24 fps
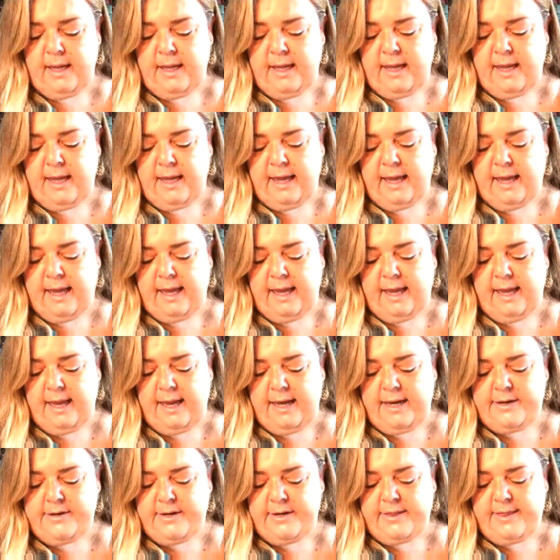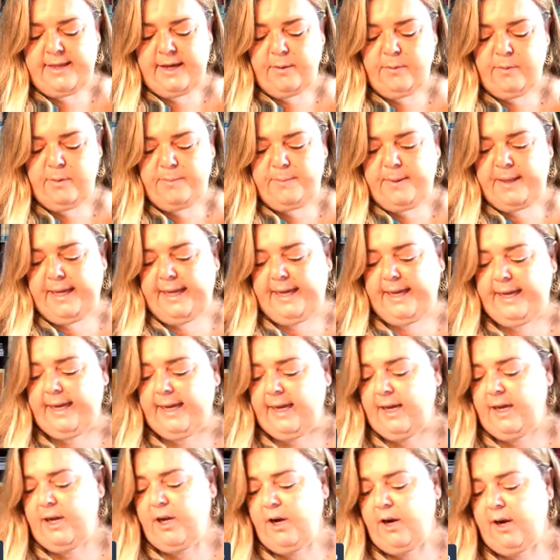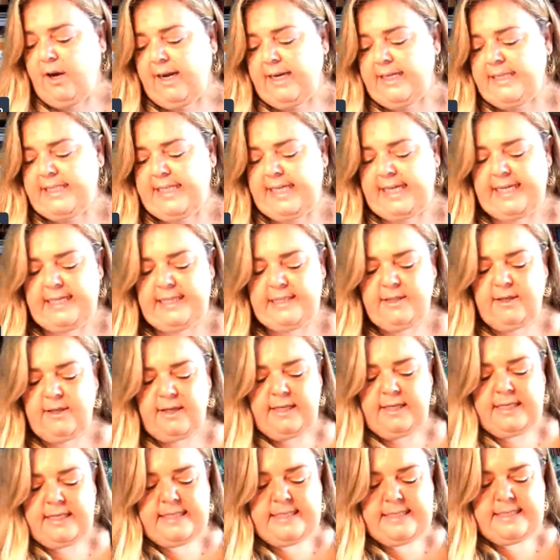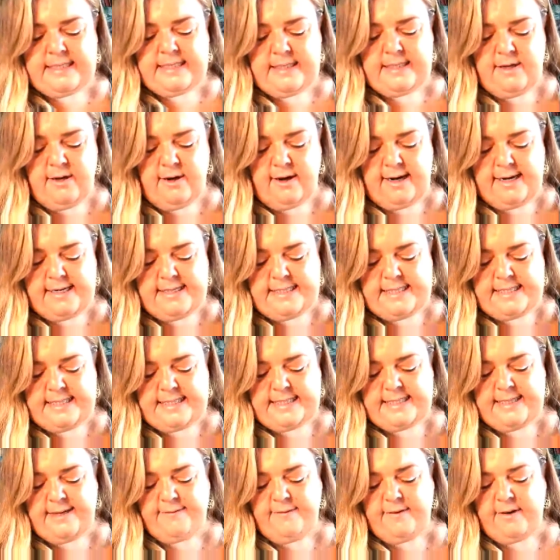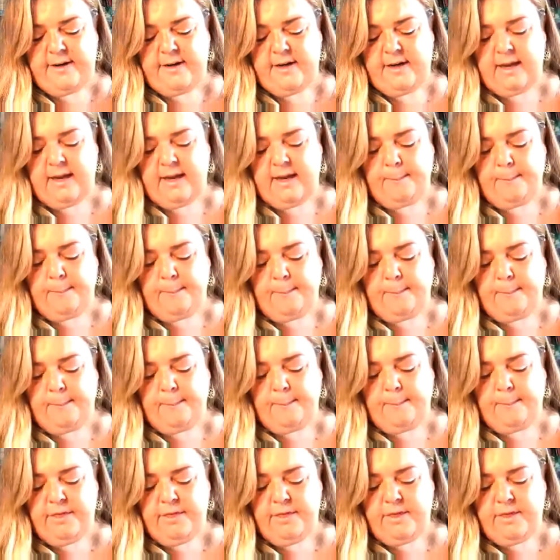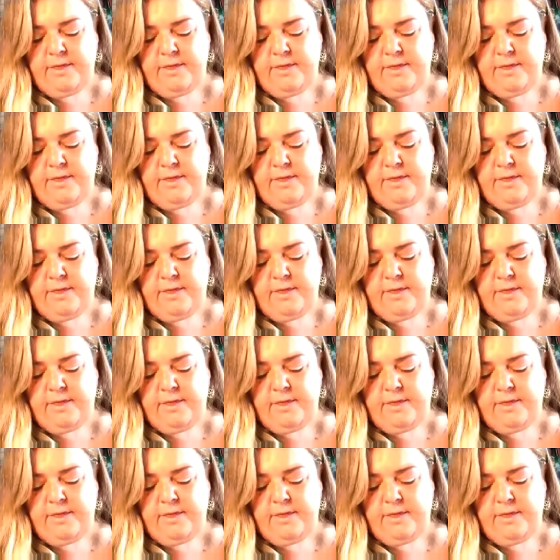and that will be $19.97 a month.